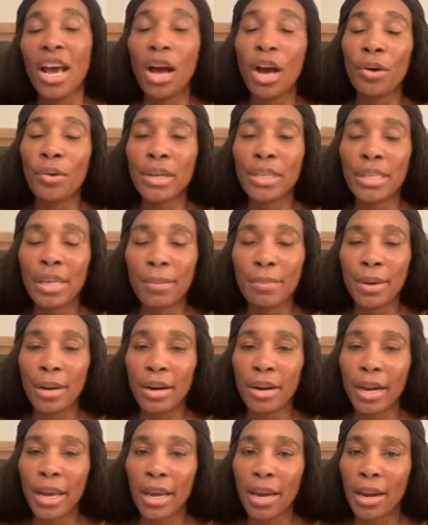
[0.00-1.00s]
I always say
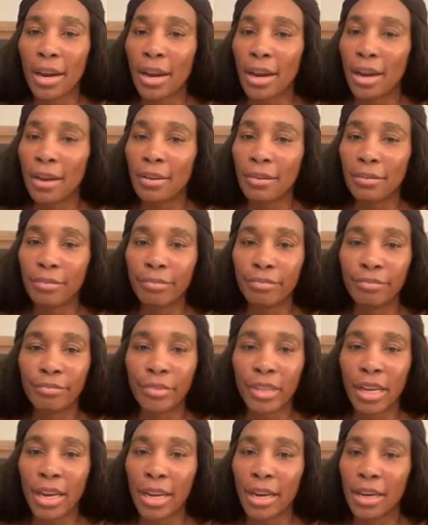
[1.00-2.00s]
better to hit it out
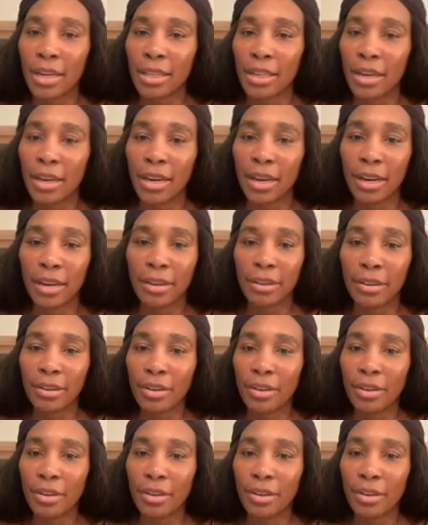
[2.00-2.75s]
than hit it in the net.